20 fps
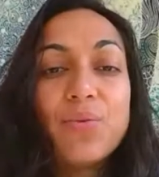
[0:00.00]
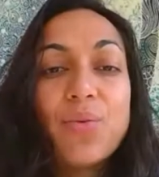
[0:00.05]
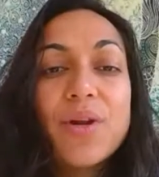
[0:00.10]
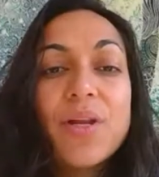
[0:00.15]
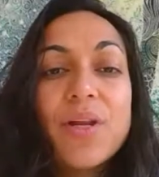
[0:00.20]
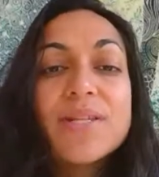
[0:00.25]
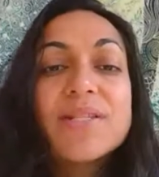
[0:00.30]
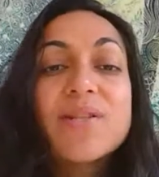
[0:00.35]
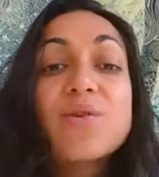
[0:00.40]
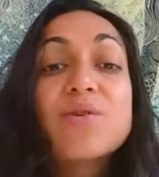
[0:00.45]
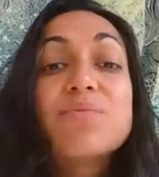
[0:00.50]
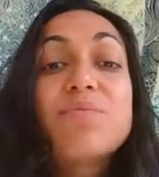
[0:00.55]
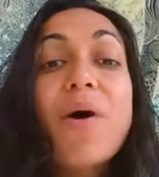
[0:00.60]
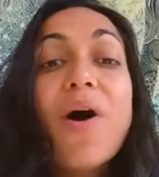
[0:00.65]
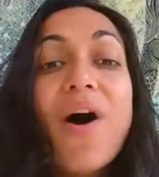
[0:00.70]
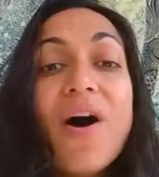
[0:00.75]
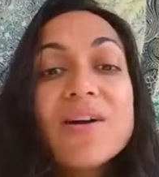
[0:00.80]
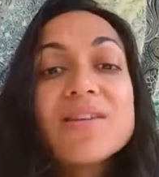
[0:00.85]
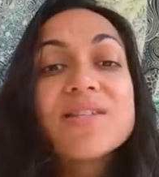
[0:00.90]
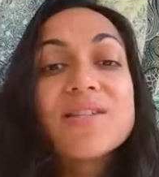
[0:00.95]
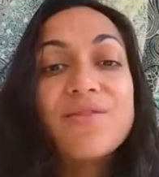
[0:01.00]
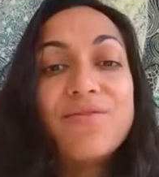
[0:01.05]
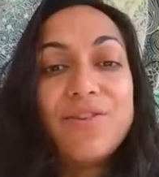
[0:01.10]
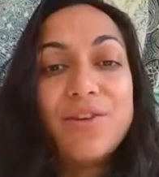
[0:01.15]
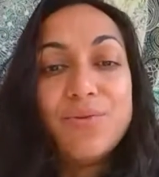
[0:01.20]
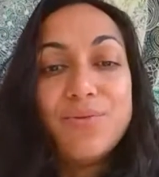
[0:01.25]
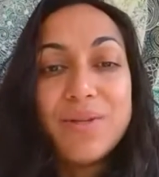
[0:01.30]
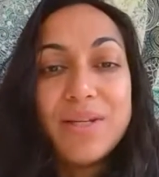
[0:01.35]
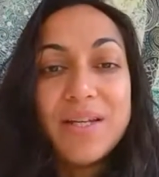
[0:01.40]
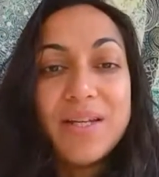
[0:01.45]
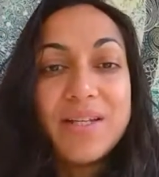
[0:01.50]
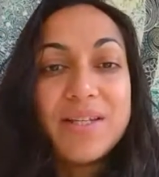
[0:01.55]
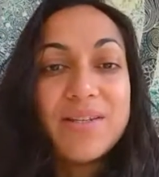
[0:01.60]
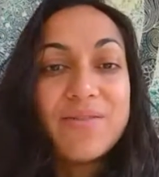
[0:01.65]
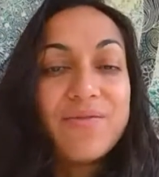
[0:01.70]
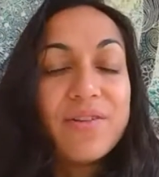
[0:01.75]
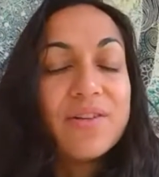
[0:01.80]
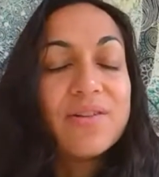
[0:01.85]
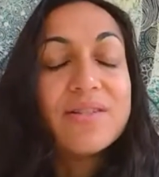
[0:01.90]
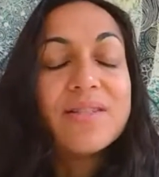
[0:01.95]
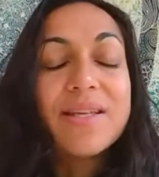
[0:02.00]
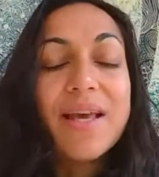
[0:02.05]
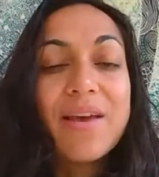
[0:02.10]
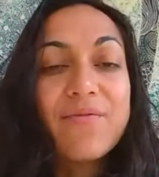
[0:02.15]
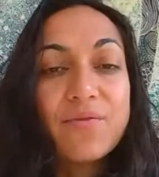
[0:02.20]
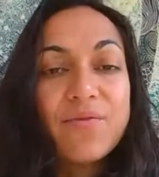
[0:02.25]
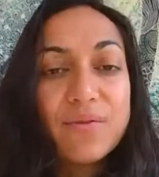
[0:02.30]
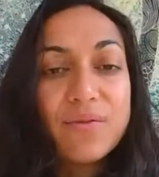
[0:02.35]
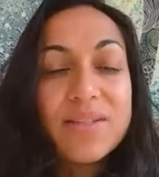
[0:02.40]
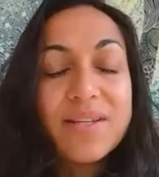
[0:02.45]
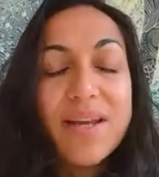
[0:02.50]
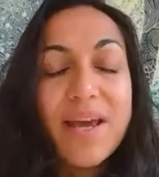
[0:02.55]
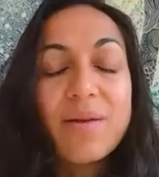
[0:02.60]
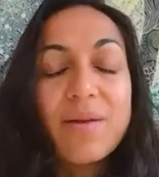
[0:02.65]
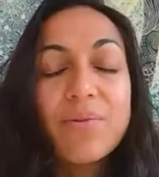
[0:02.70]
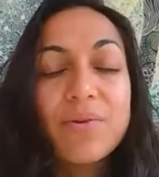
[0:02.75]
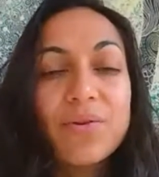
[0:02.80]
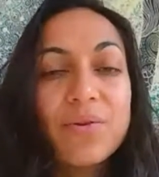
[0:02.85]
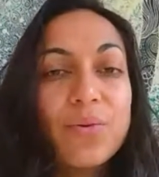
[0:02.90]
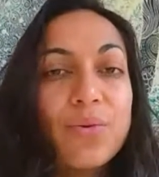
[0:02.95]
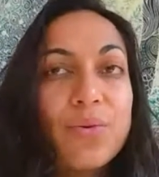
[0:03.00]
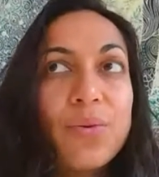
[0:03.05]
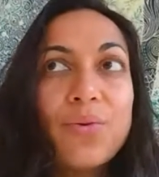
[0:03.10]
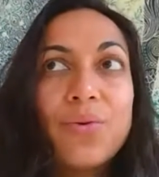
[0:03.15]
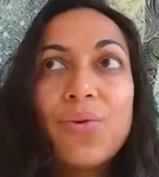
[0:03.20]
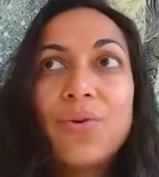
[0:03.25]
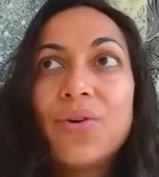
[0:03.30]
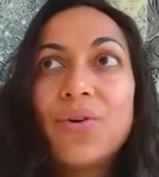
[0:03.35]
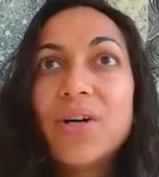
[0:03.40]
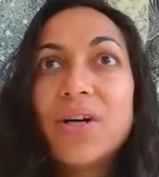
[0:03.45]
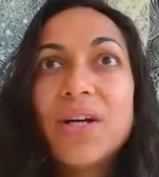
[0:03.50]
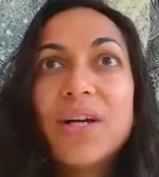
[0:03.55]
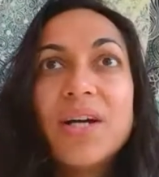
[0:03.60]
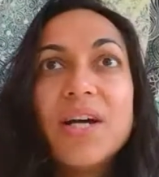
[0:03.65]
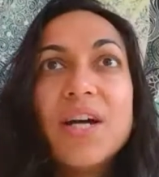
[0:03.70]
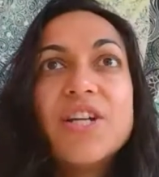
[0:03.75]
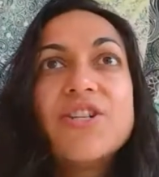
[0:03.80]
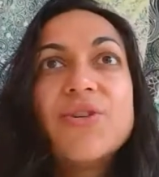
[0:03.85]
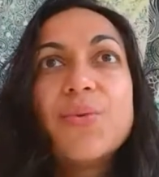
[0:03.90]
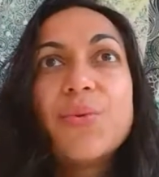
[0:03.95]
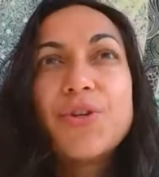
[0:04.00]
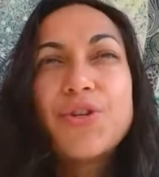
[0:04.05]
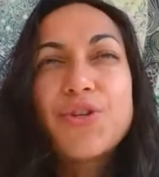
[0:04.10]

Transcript: What it is those parts of you need to feel safe or stable, or to